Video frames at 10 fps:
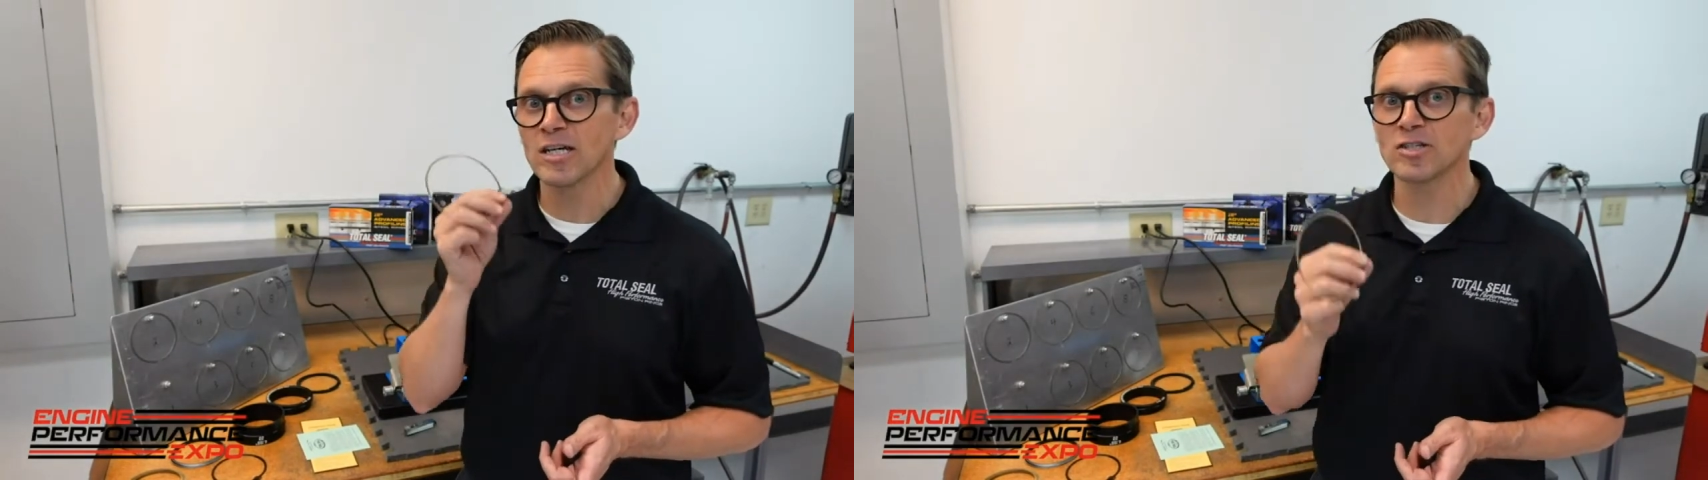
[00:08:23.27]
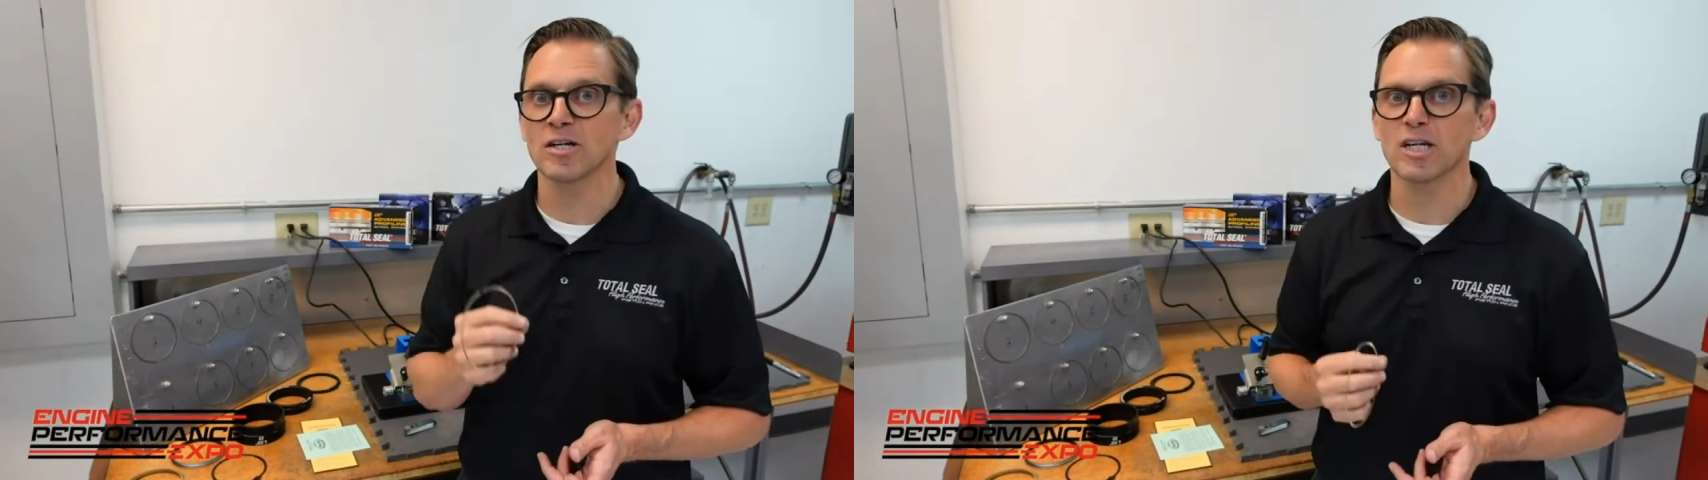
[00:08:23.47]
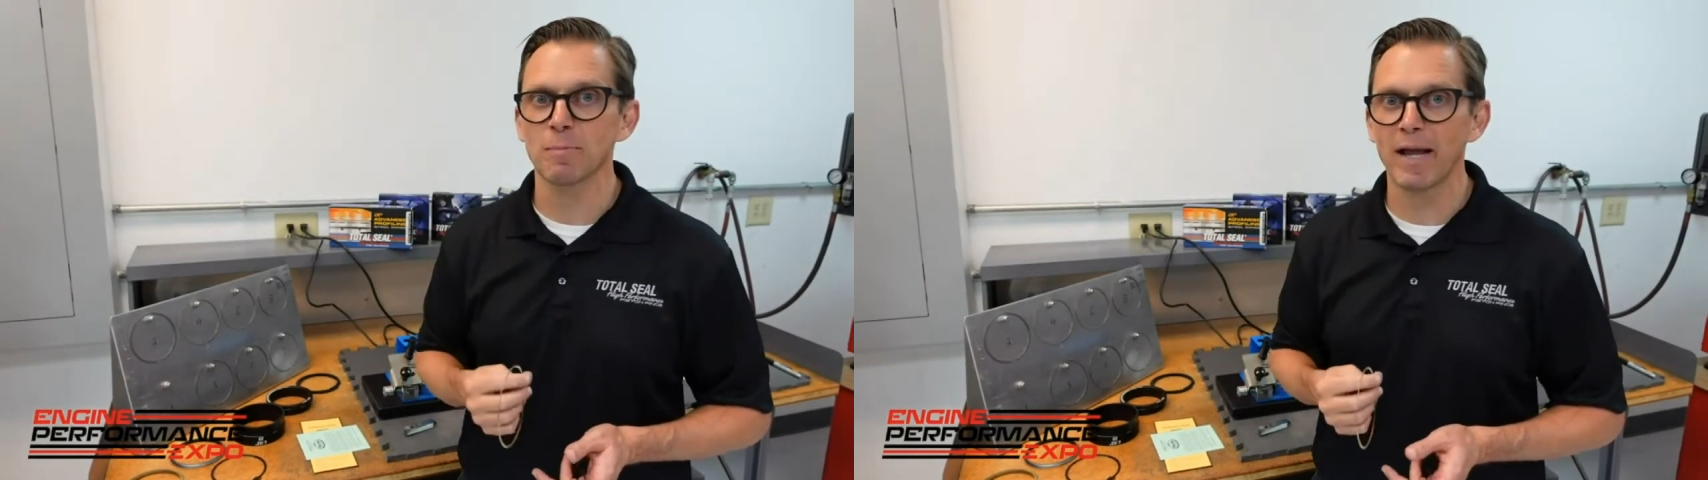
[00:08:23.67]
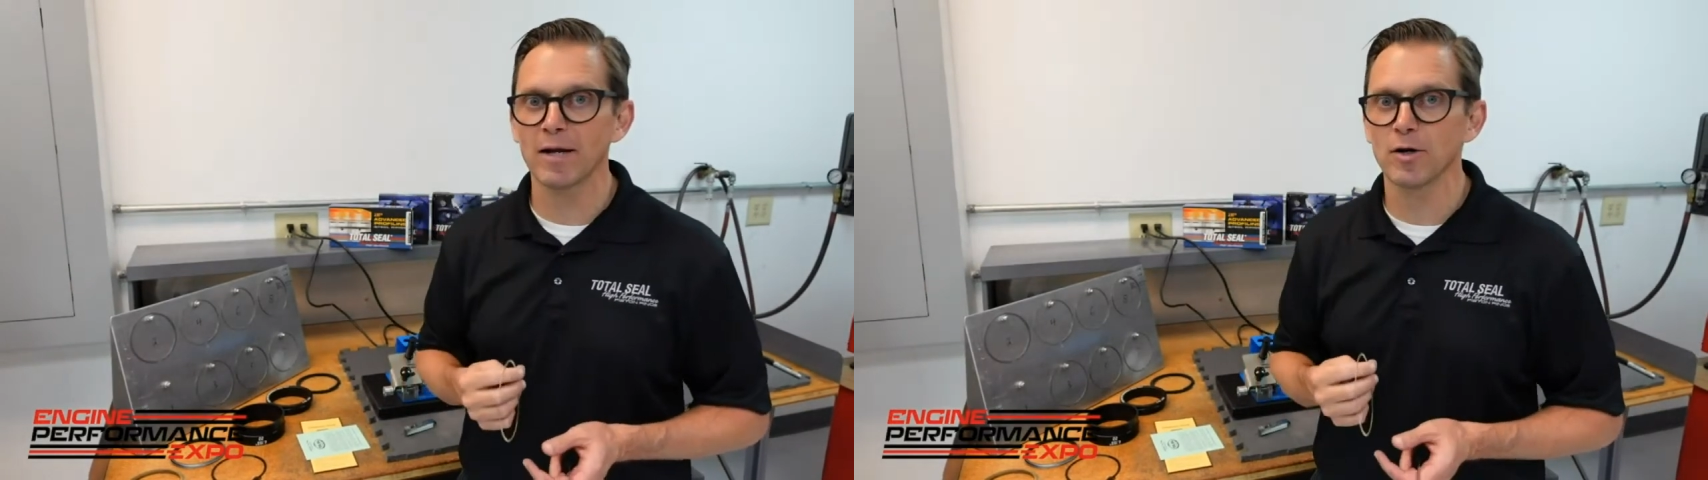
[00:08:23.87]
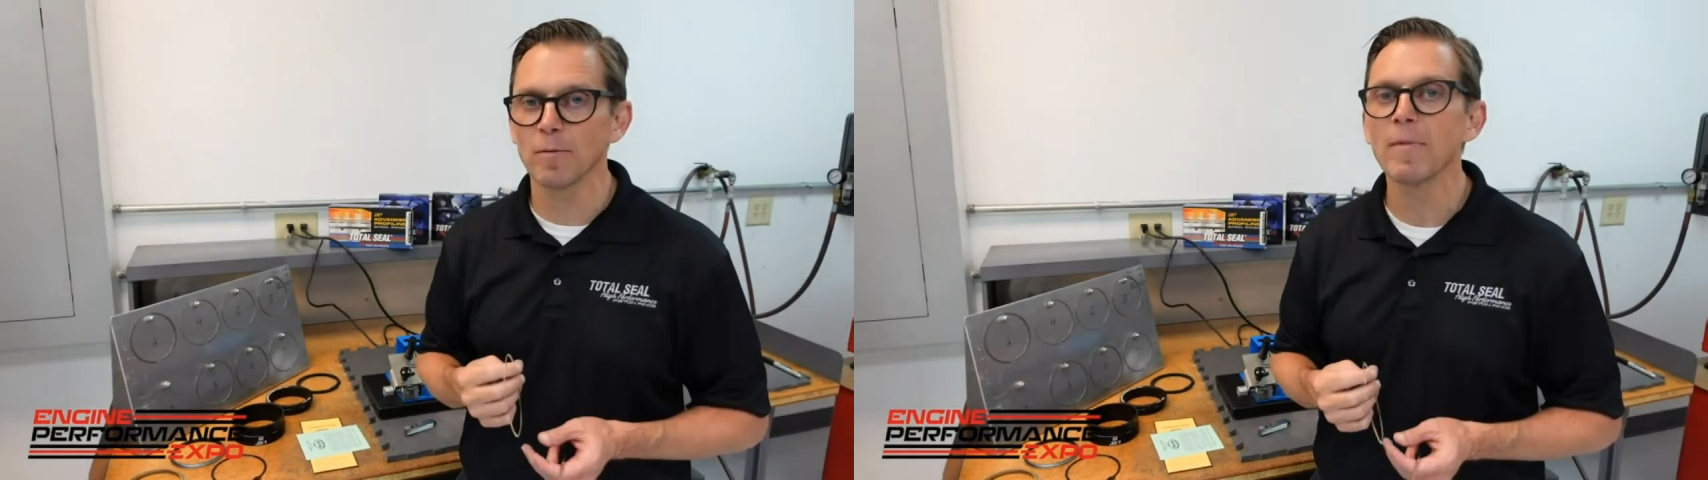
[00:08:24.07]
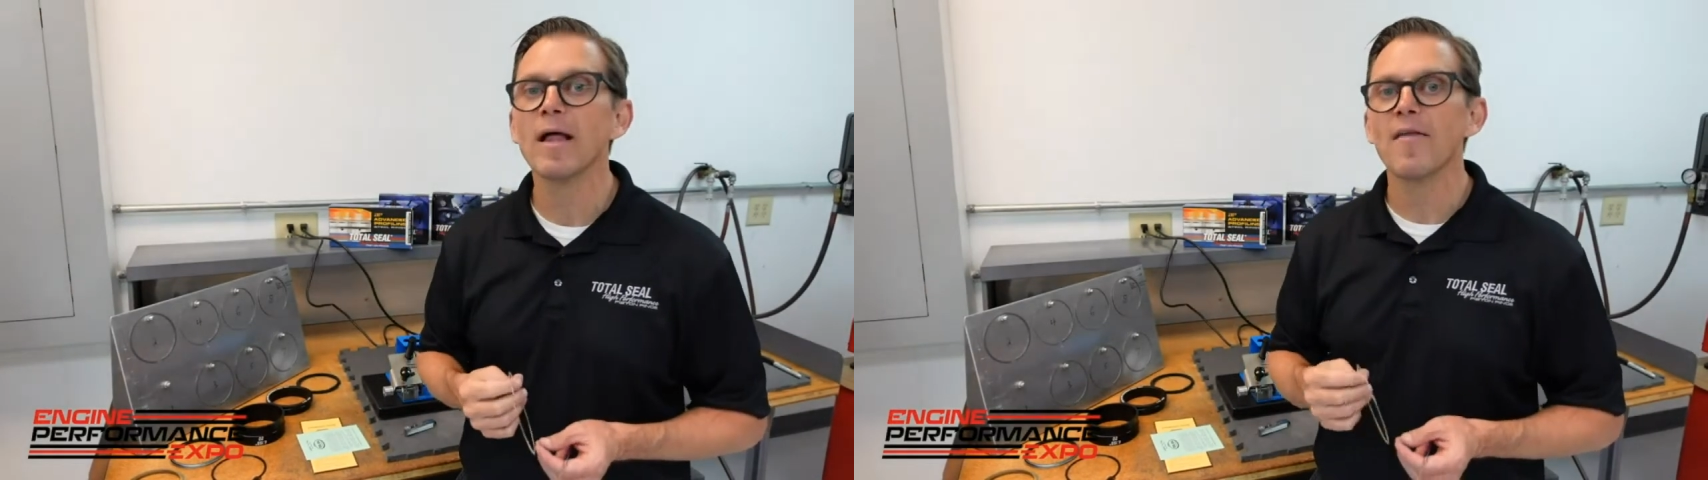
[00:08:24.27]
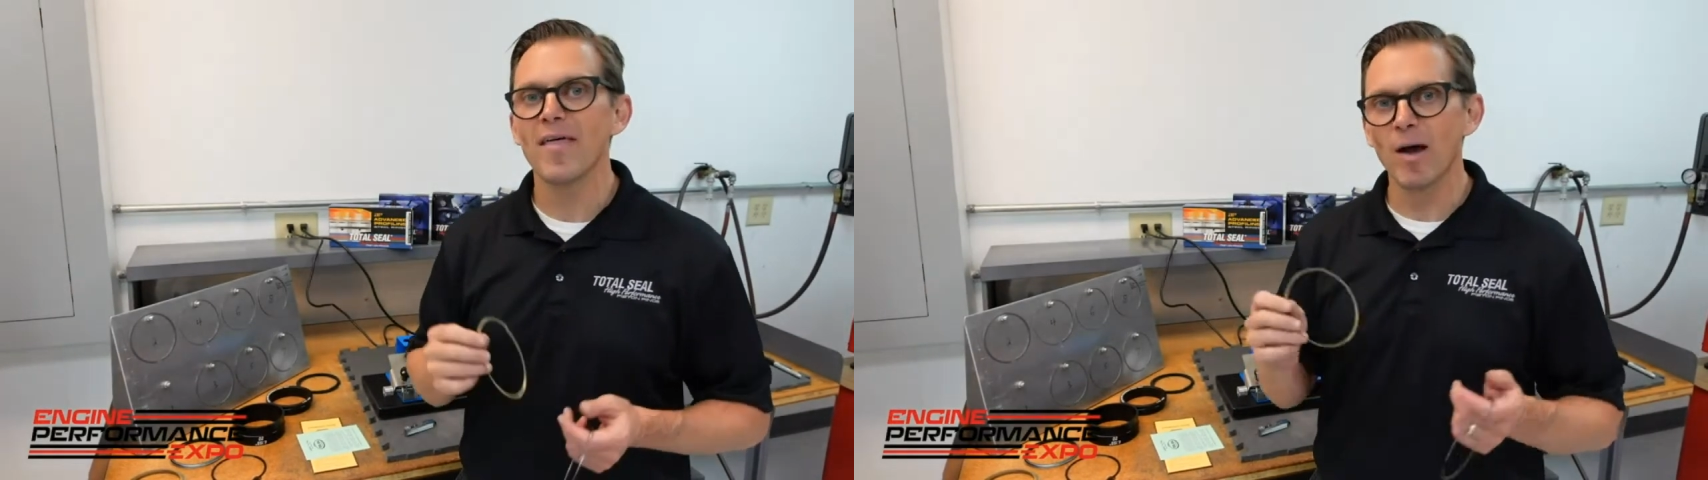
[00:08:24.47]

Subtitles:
tension expander.